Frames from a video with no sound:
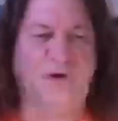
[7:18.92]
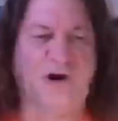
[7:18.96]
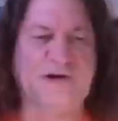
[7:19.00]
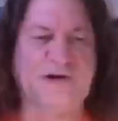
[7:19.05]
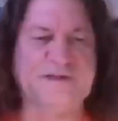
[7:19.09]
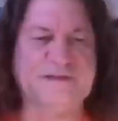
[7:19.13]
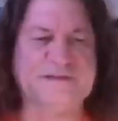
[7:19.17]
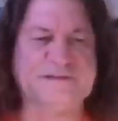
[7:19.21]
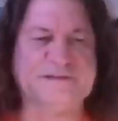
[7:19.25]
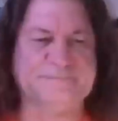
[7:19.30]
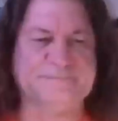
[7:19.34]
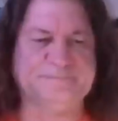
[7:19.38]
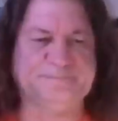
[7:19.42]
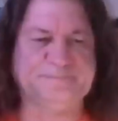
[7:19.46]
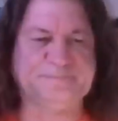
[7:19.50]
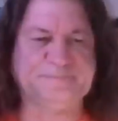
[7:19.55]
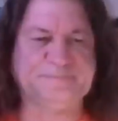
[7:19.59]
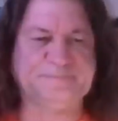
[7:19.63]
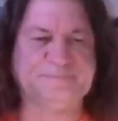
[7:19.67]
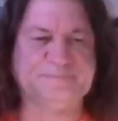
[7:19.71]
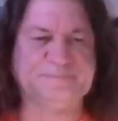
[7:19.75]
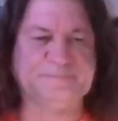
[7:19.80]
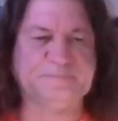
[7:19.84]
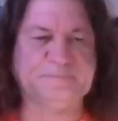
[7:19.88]
point
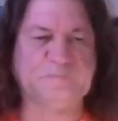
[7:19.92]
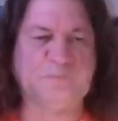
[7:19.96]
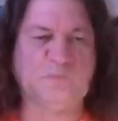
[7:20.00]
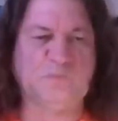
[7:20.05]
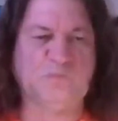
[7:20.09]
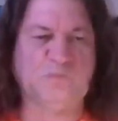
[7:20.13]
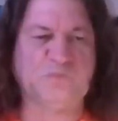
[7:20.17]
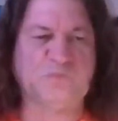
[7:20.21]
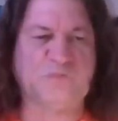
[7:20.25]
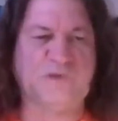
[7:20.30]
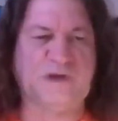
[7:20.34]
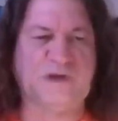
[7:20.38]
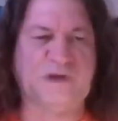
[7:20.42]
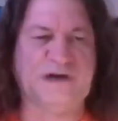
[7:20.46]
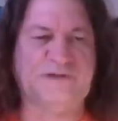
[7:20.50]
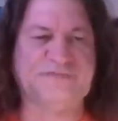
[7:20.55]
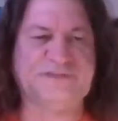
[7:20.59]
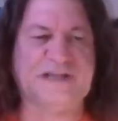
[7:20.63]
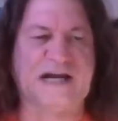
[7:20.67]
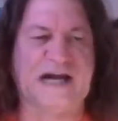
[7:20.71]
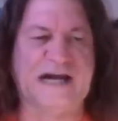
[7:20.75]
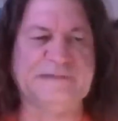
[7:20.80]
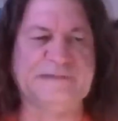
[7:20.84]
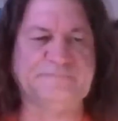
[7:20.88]
of
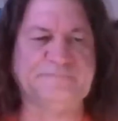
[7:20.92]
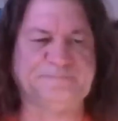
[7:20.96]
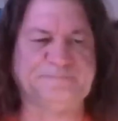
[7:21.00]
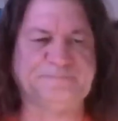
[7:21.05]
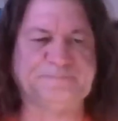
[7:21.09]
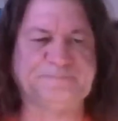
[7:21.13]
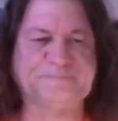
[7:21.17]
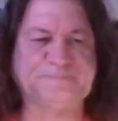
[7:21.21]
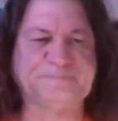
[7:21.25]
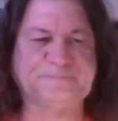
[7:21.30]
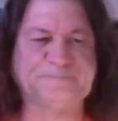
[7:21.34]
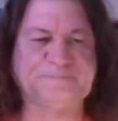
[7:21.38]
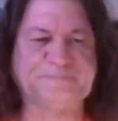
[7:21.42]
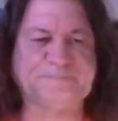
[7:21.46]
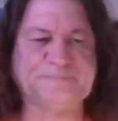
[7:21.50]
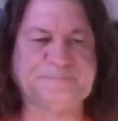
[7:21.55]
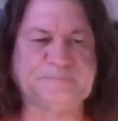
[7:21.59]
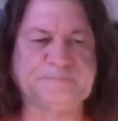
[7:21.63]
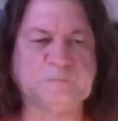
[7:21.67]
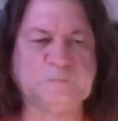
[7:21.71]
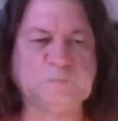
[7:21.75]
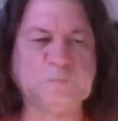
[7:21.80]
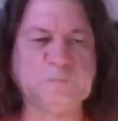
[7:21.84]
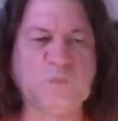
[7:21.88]
time,
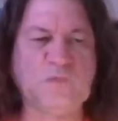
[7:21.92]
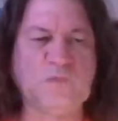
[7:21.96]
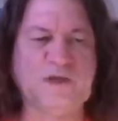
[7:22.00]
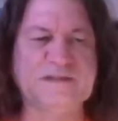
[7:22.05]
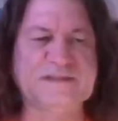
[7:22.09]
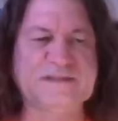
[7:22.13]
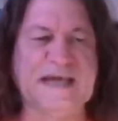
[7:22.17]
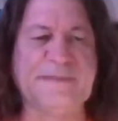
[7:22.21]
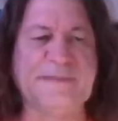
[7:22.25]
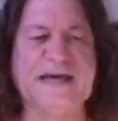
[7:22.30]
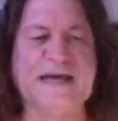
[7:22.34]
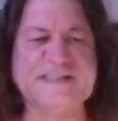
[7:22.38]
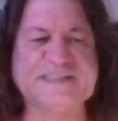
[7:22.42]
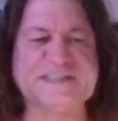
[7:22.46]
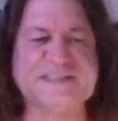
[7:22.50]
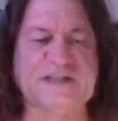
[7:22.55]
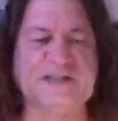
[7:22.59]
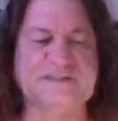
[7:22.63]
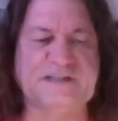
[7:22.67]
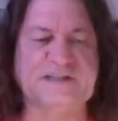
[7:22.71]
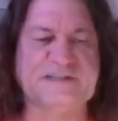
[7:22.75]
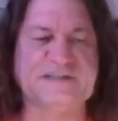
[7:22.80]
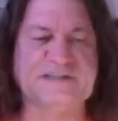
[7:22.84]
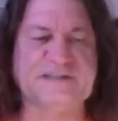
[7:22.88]
then I
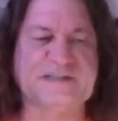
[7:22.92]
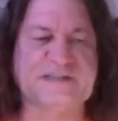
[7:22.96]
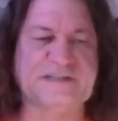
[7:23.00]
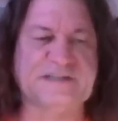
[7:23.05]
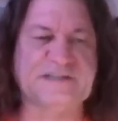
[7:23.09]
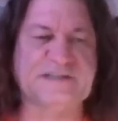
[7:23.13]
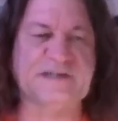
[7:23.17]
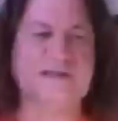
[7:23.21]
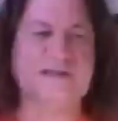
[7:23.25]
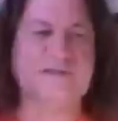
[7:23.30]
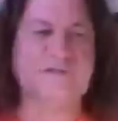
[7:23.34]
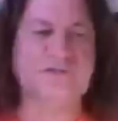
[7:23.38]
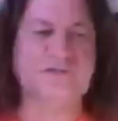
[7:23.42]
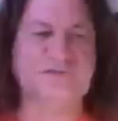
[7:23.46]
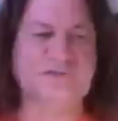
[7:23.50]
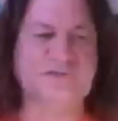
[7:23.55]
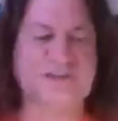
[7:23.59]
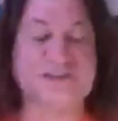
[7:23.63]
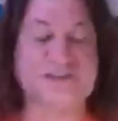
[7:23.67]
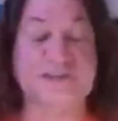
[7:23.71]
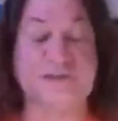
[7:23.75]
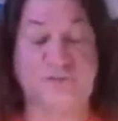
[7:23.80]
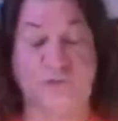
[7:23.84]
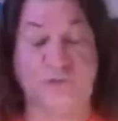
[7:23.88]
studied at the
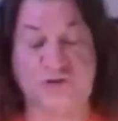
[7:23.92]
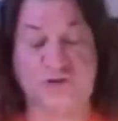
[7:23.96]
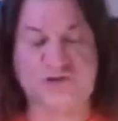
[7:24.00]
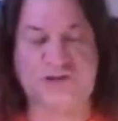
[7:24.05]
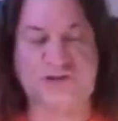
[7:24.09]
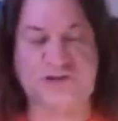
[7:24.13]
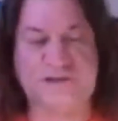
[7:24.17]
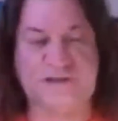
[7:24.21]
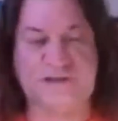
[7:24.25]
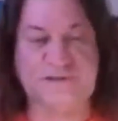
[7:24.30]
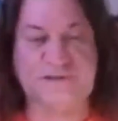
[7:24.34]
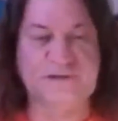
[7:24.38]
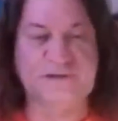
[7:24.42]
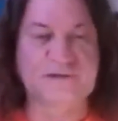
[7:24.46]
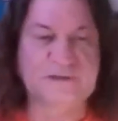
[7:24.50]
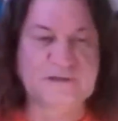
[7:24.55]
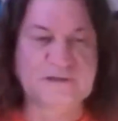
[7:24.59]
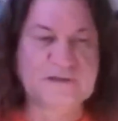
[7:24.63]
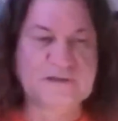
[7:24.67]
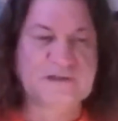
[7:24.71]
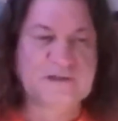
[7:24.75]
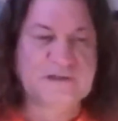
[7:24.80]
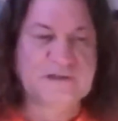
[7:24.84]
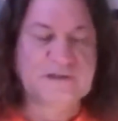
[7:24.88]
University of Washington
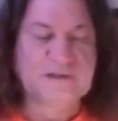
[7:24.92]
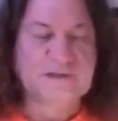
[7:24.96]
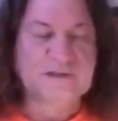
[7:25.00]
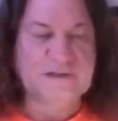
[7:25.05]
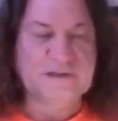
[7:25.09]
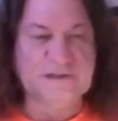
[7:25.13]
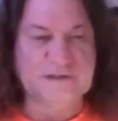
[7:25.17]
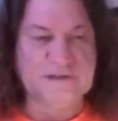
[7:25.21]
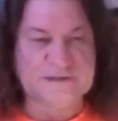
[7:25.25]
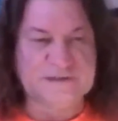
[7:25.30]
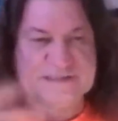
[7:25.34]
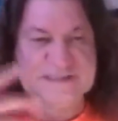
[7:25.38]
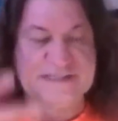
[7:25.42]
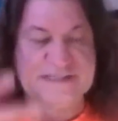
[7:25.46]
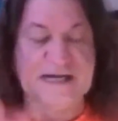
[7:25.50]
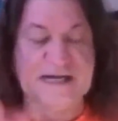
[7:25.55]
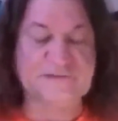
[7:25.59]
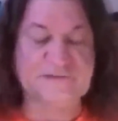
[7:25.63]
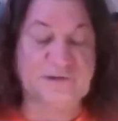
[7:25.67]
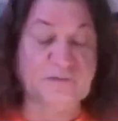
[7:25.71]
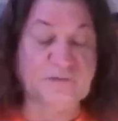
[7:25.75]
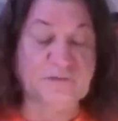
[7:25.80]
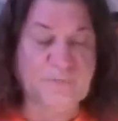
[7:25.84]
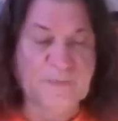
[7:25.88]
in
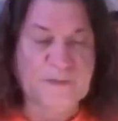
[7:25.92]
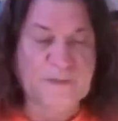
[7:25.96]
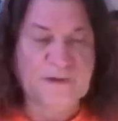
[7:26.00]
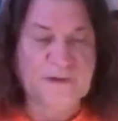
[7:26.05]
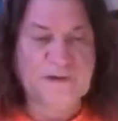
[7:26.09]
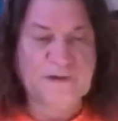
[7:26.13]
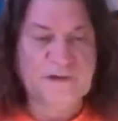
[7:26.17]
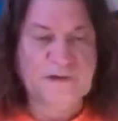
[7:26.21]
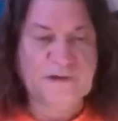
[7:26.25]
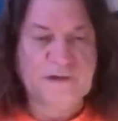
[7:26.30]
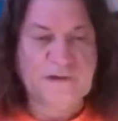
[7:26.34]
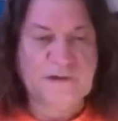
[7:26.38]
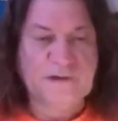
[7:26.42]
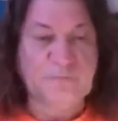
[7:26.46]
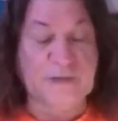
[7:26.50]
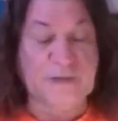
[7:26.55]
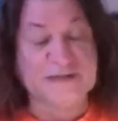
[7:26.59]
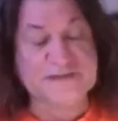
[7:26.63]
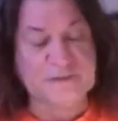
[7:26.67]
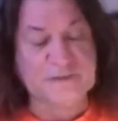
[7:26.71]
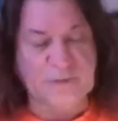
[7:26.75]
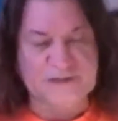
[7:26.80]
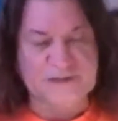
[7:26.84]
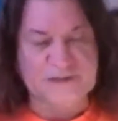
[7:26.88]
Seattle,
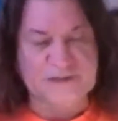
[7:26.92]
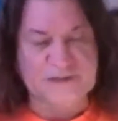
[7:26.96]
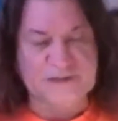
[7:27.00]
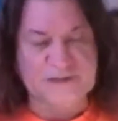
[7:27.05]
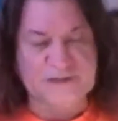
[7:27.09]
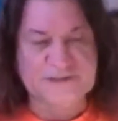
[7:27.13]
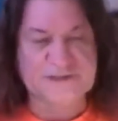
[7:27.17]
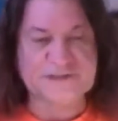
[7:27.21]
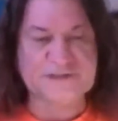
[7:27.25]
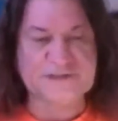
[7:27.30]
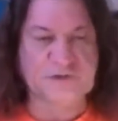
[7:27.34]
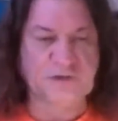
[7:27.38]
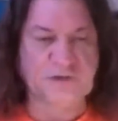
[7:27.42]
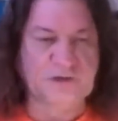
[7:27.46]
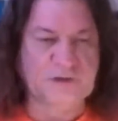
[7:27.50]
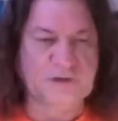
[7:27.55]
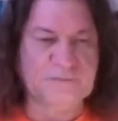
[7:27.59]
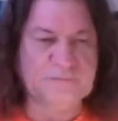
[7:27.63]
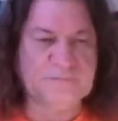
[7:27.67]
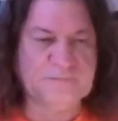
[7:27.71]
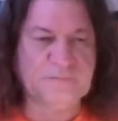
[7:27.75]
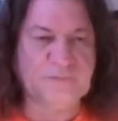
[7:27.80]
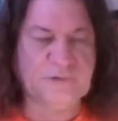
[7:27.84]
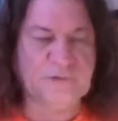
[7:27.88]
mathematics too,
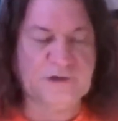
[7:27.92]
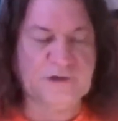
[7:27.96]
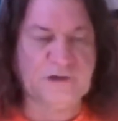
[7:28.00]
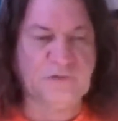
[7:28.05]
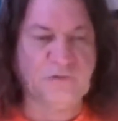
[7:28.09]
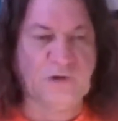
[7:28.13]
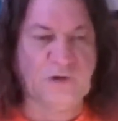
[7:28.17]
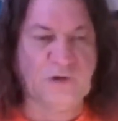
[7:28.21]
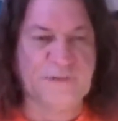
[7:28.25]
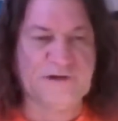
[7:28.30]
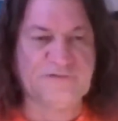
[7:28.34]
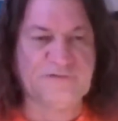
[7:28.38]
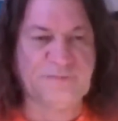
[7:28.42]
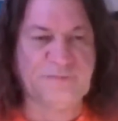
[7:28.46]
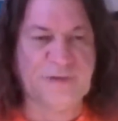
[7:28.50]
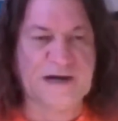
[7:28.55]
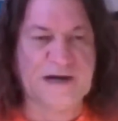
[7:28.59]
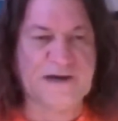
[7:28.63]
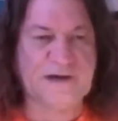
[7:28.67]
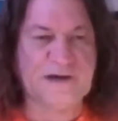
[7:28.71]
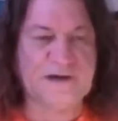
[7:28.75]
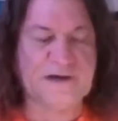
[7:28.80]
one of my